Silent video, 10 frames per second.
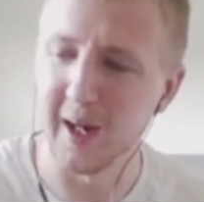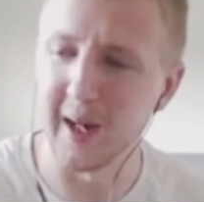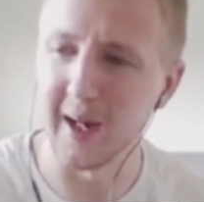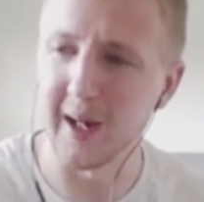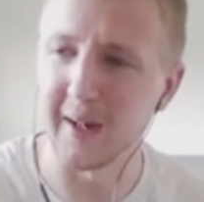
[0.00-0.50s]

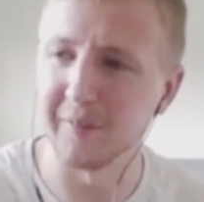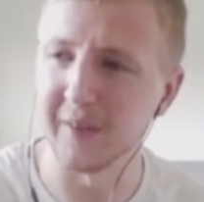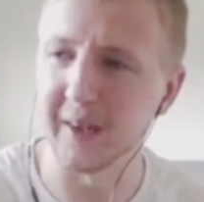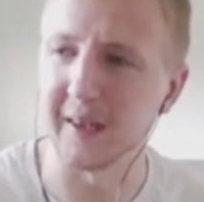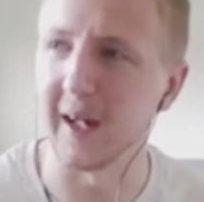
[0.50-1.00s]
I
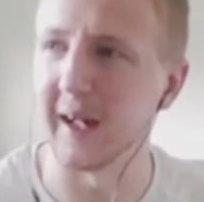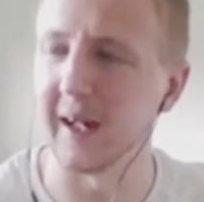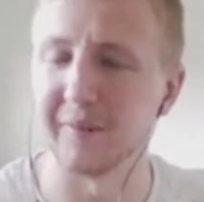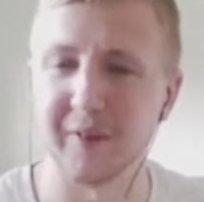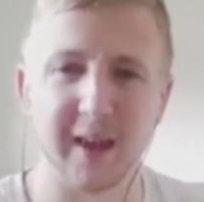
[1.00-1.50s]
think
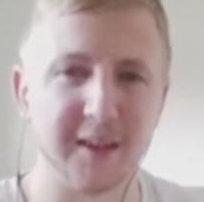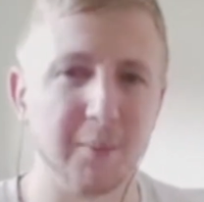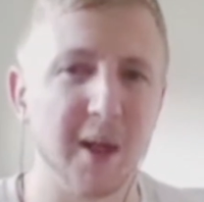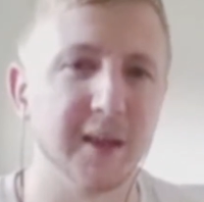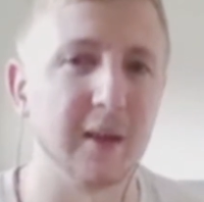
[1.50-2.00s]
I think that's
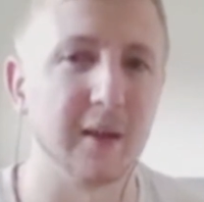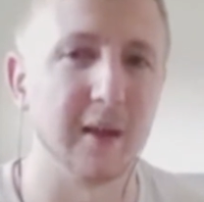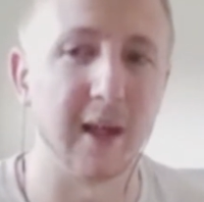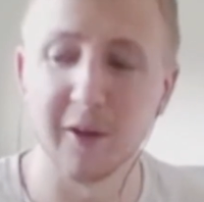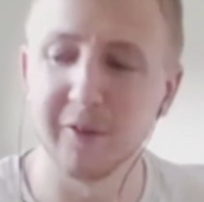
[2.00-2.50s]
amazing,
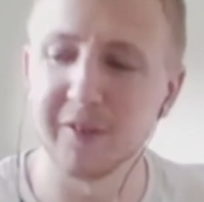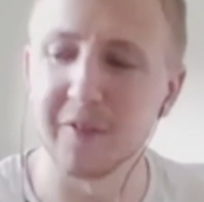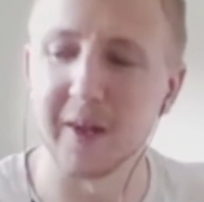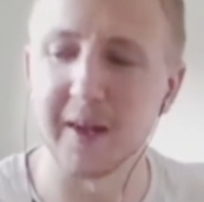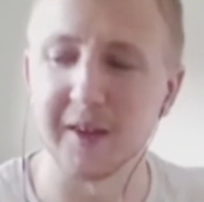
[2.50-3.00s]
and I love the
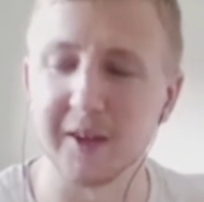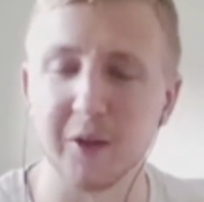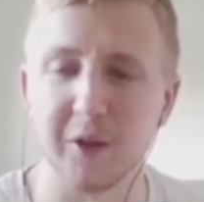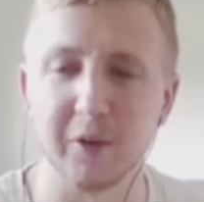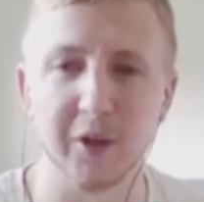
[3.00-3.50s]
fact that
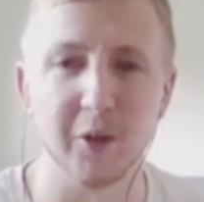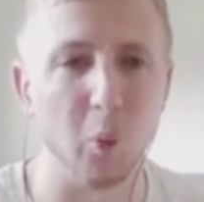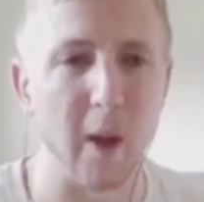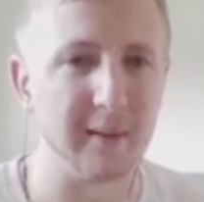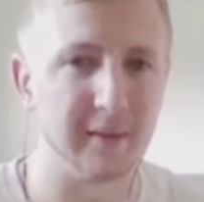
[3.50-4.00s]
you you
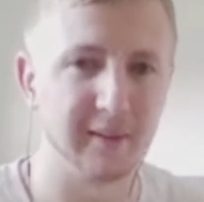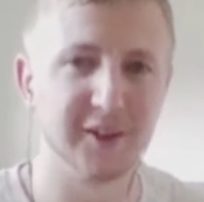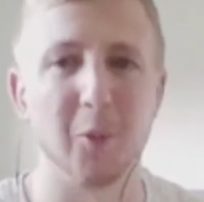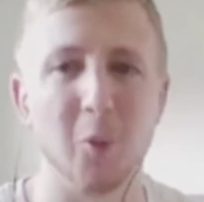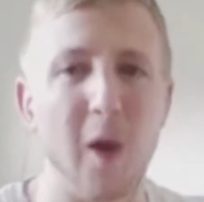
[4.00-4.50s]
went
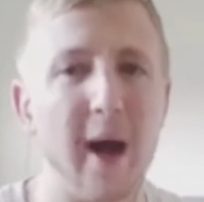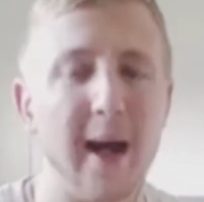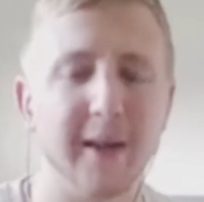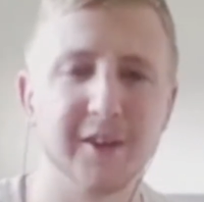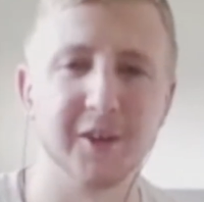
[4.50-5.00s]

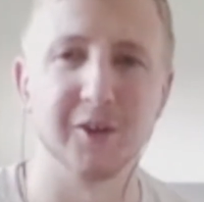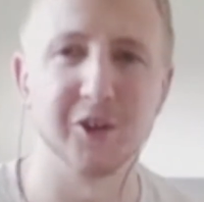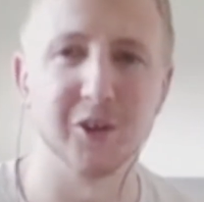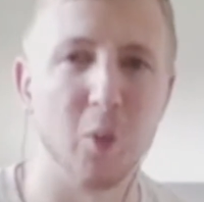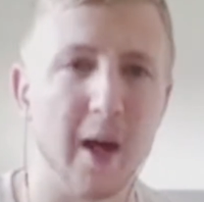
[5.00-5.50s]
somewhere to,
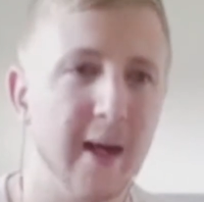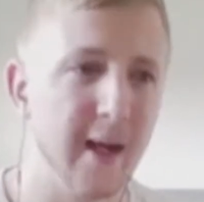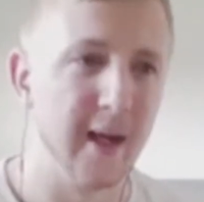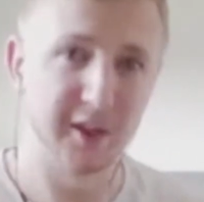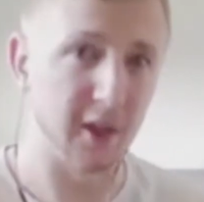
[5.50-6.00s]
somewhere
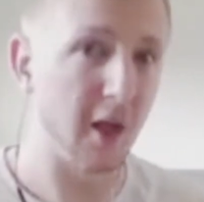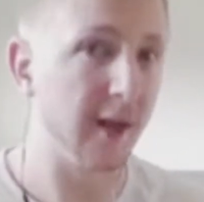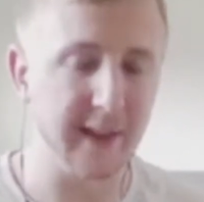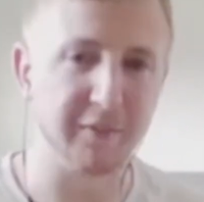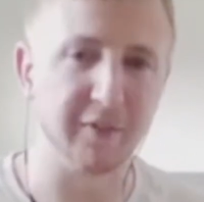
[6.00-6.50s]

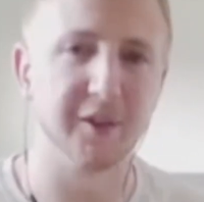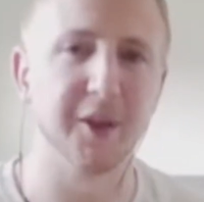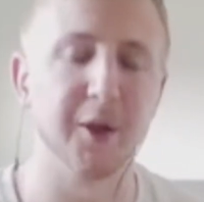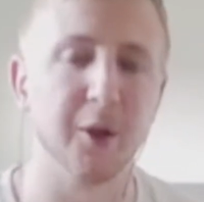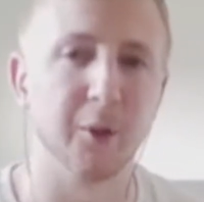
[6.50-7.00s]
slightly different
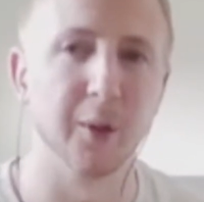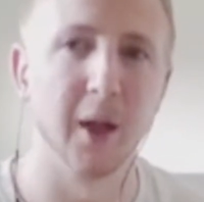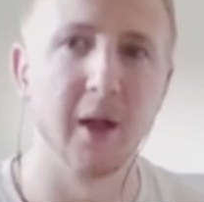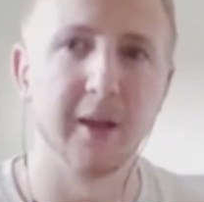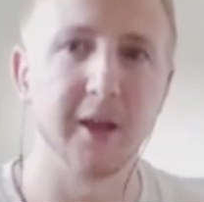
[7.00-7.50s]
to
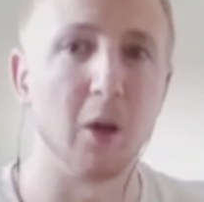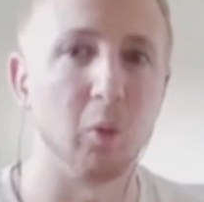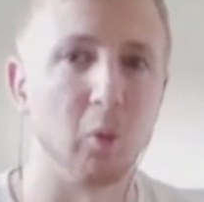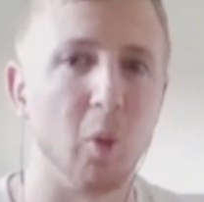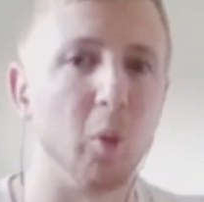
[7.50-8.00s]
you know
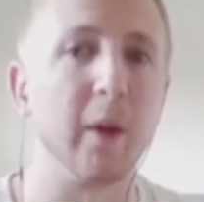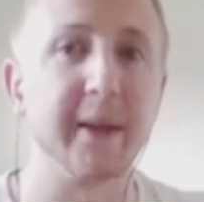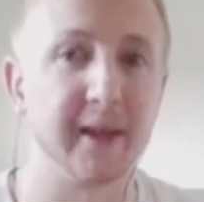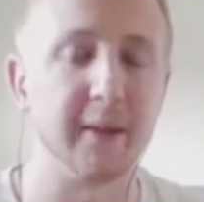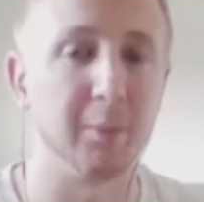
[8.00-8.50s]
what we
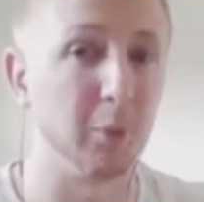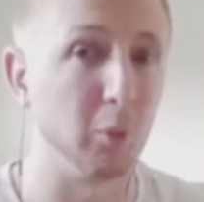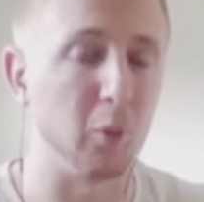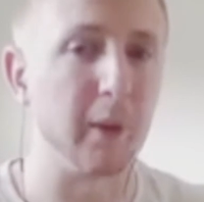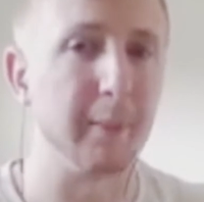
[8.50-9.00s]
see
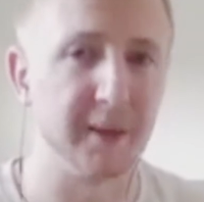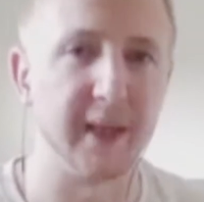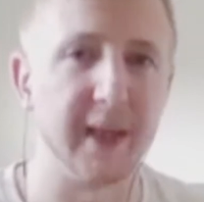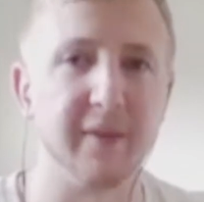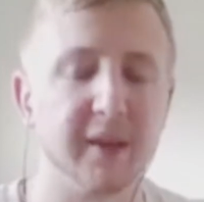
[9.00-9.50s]
what we
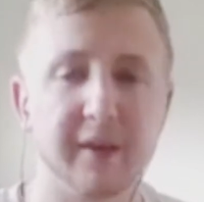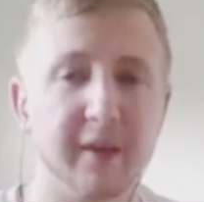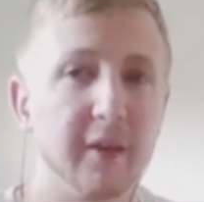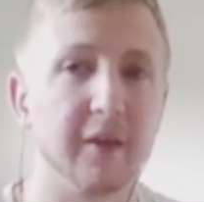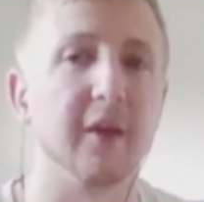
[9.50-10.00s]
perceive is
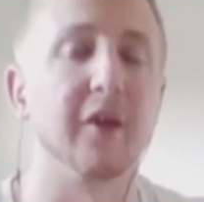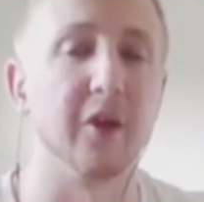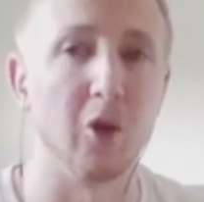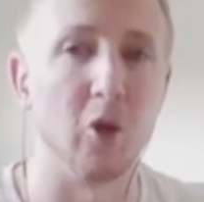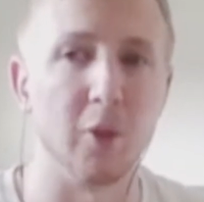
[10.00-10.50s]
the, the, the,
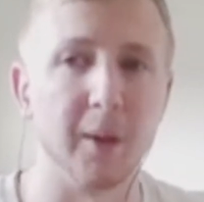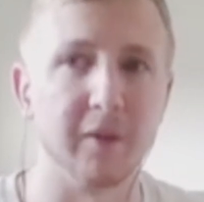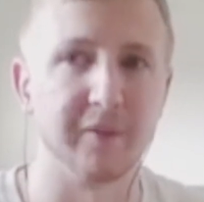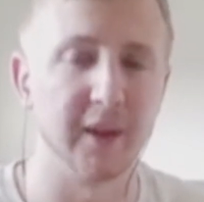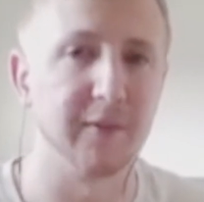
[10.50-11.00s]
norm and
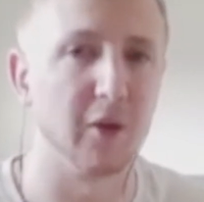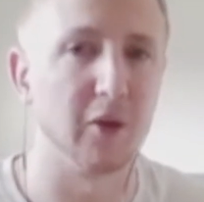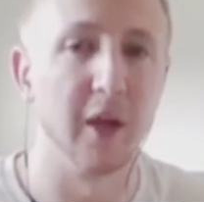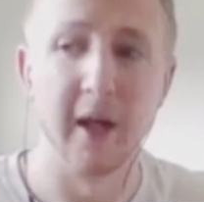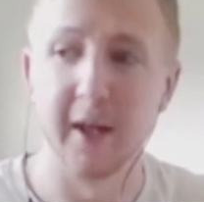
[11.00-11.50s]
obviously you've
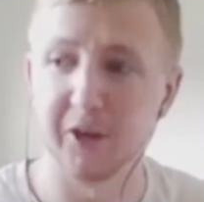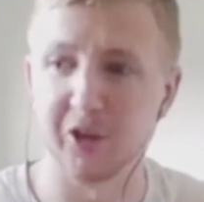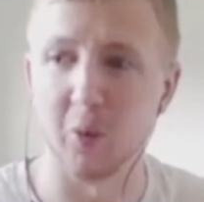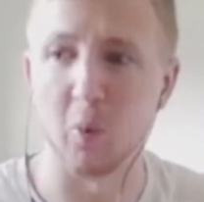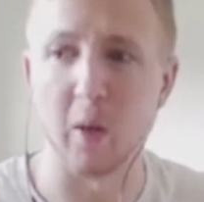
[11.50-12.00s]
gone to
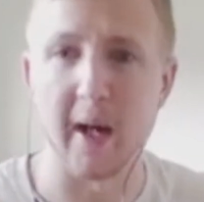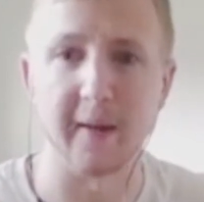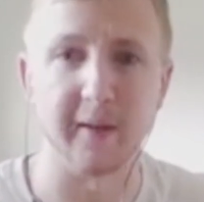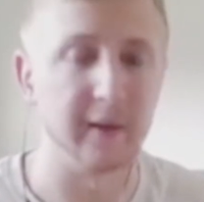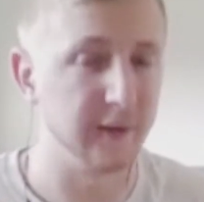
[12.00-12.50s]

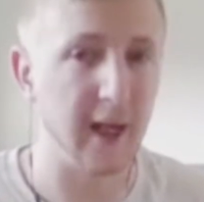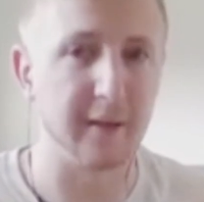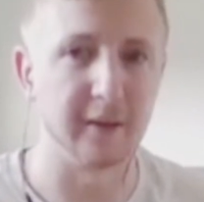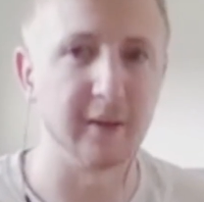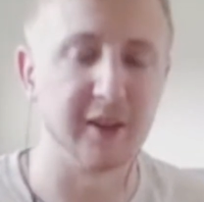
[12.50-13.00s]
somewhere that yeah
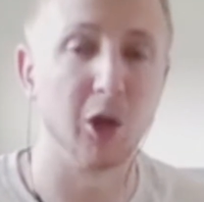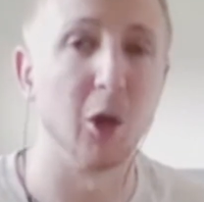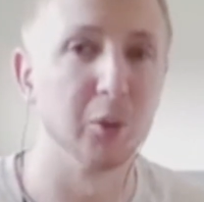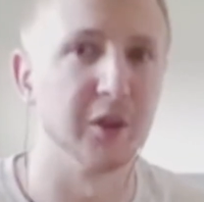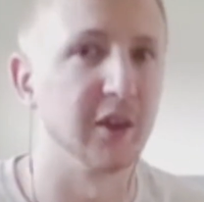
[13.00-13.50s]
that is
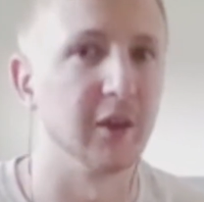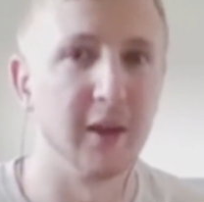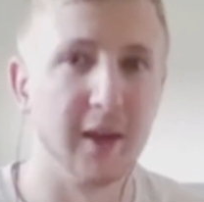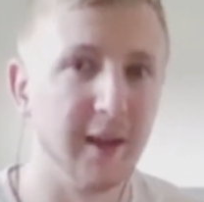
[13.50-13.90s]
closer to